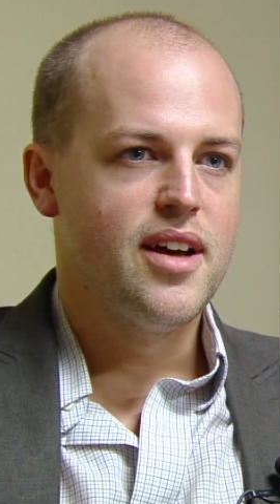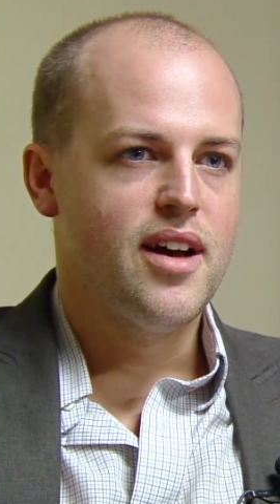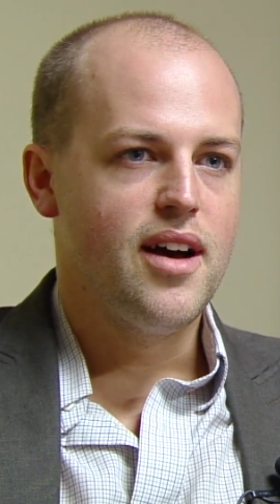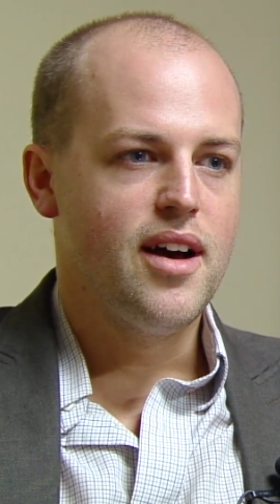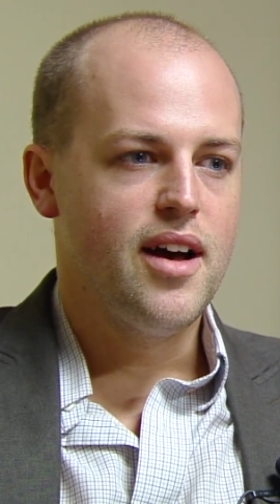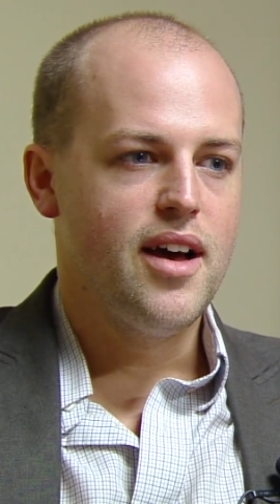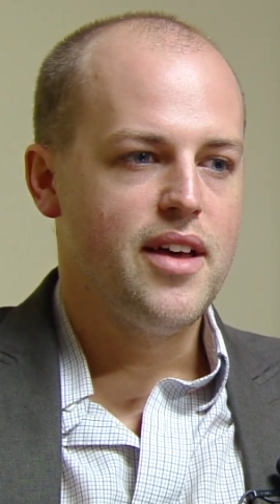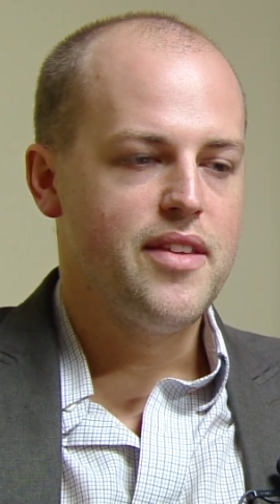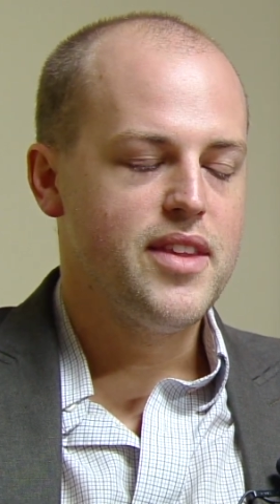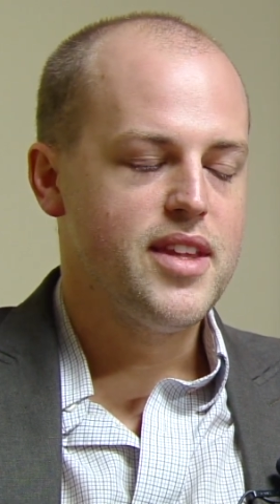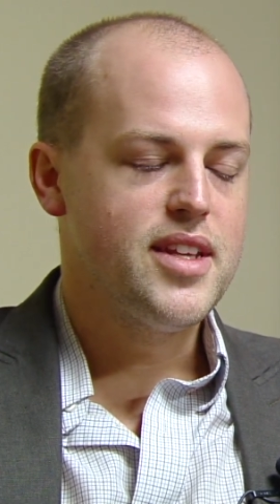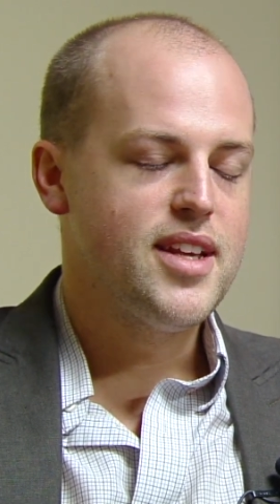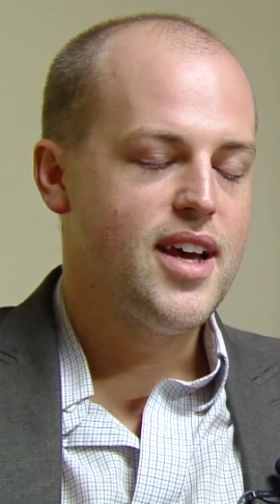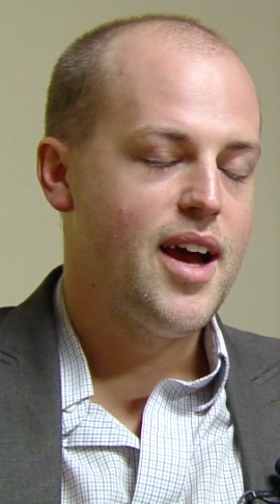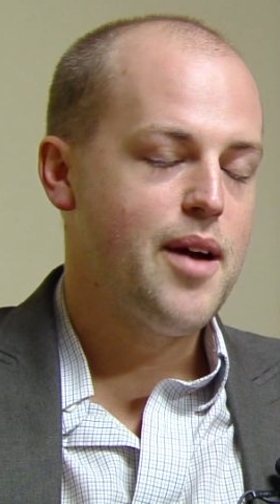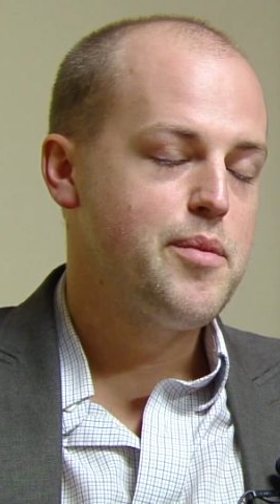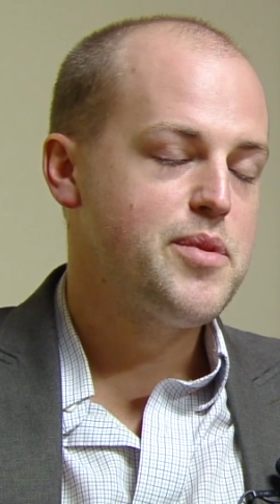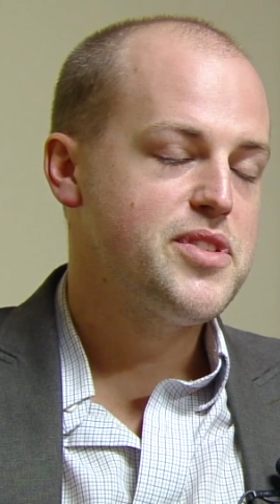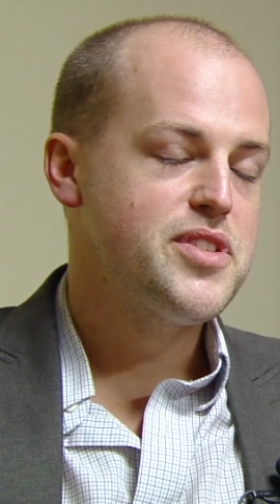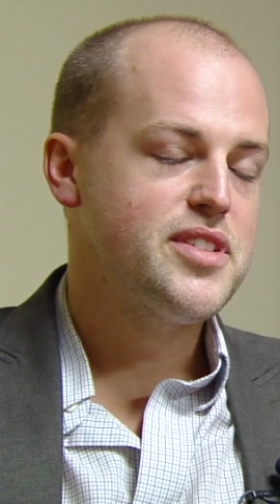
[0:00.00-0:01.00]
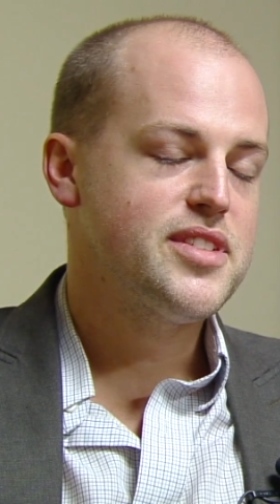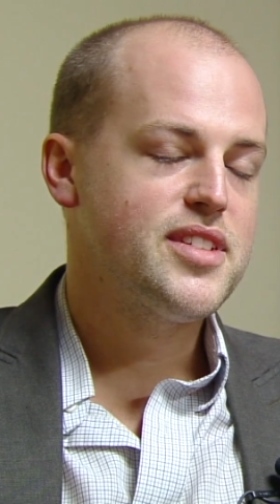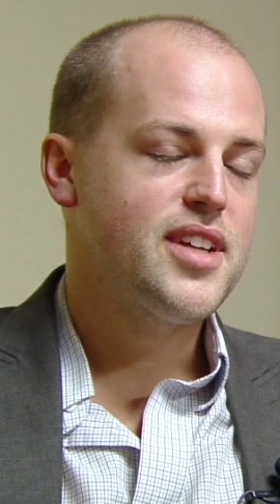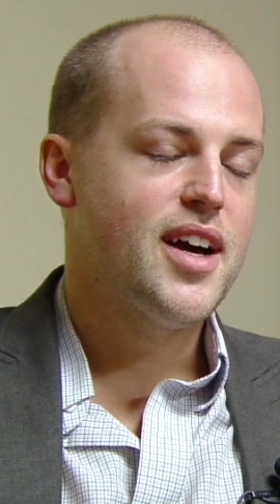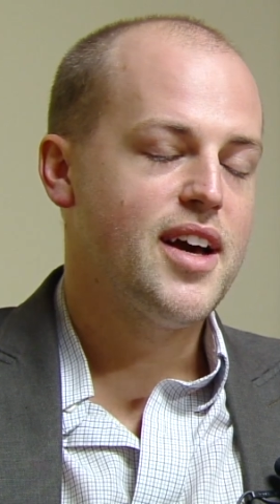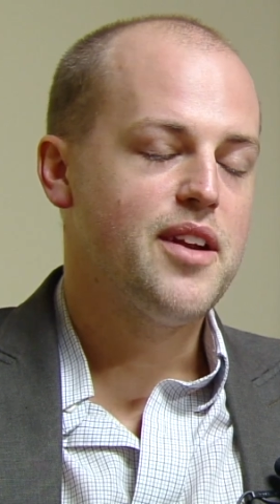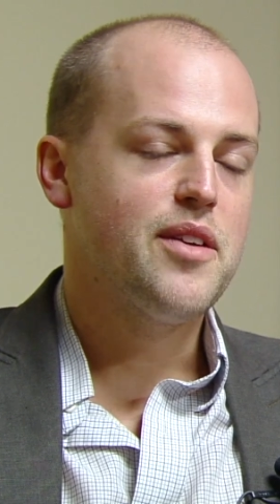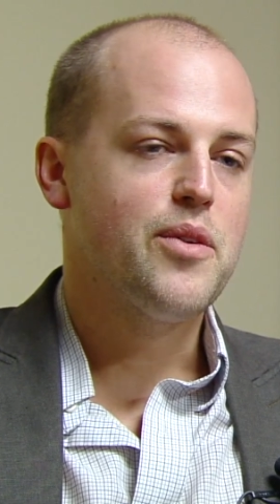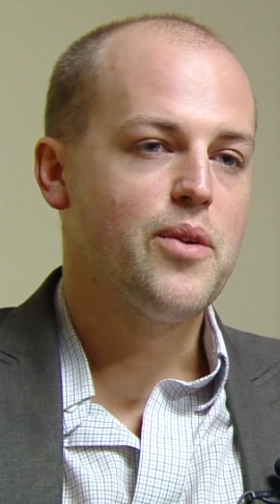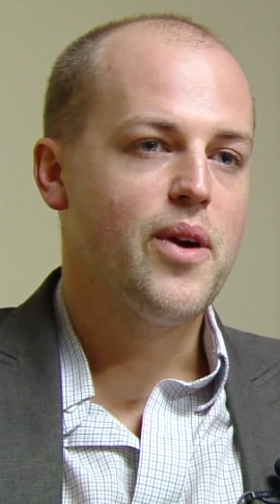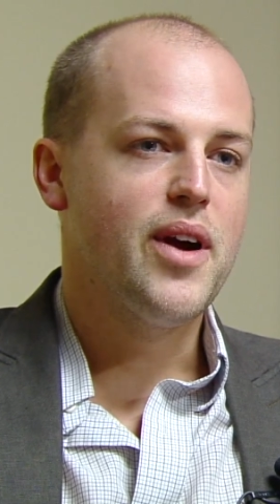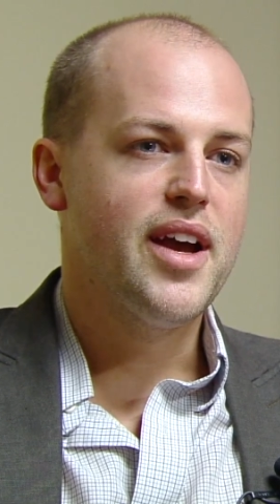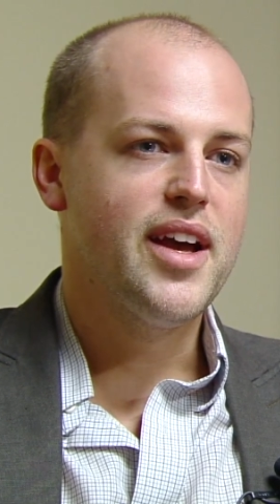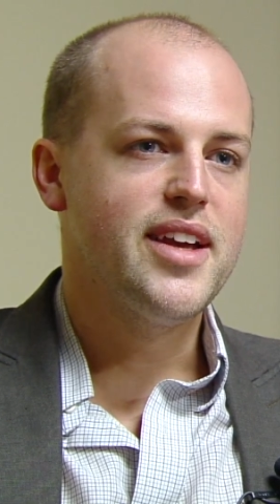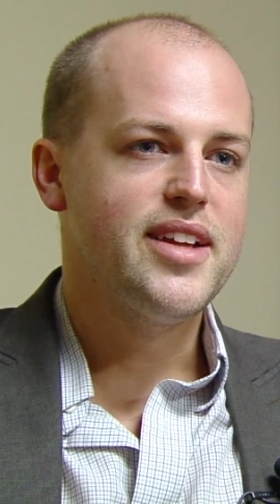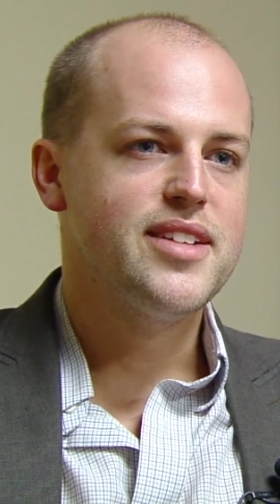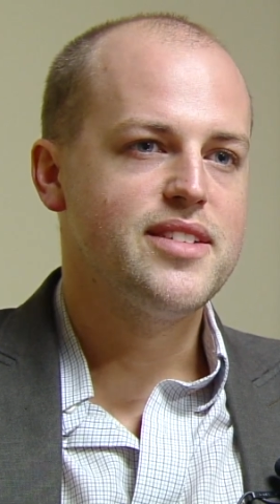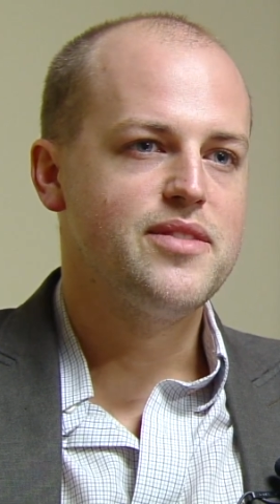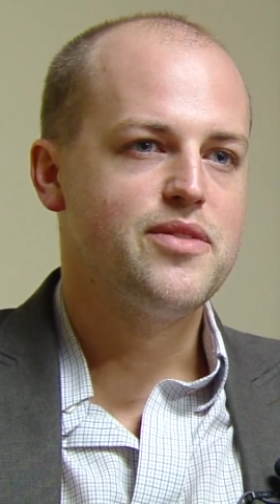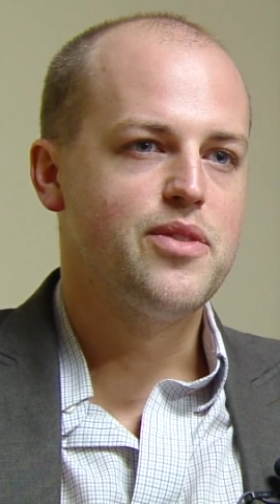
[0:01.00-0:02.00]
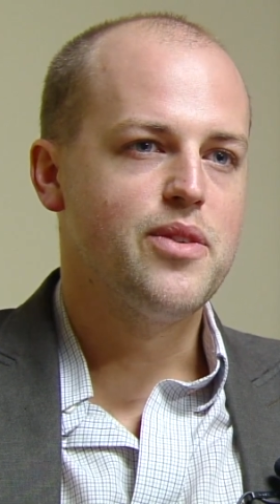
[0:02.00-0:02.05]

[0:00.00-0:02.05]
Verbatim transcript: Uh, and the time was just kind of right